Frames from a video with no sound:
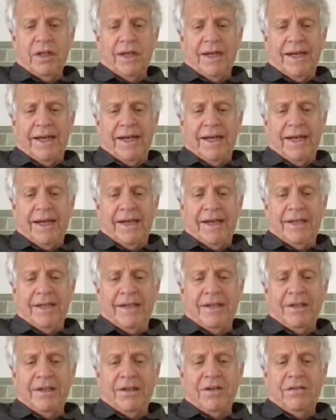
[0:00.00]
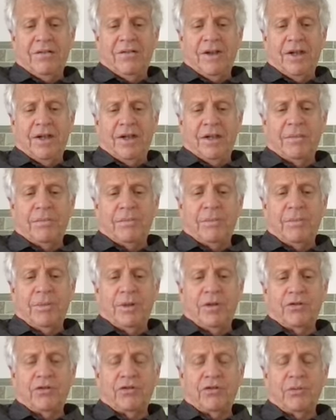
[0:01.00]
and to develop
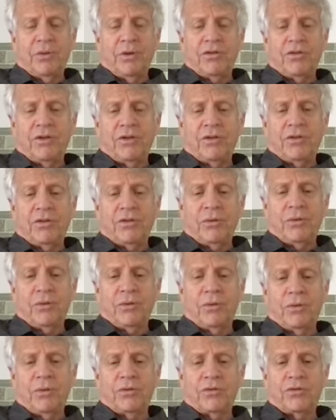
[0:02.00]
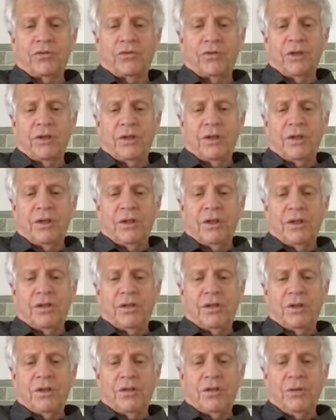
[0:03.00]
exquisite tools
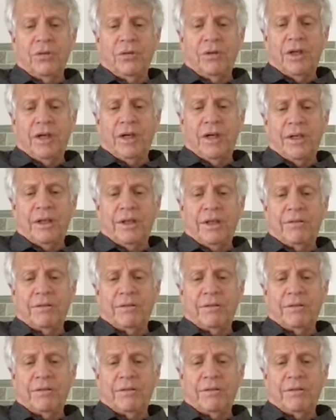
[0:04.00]
to do that.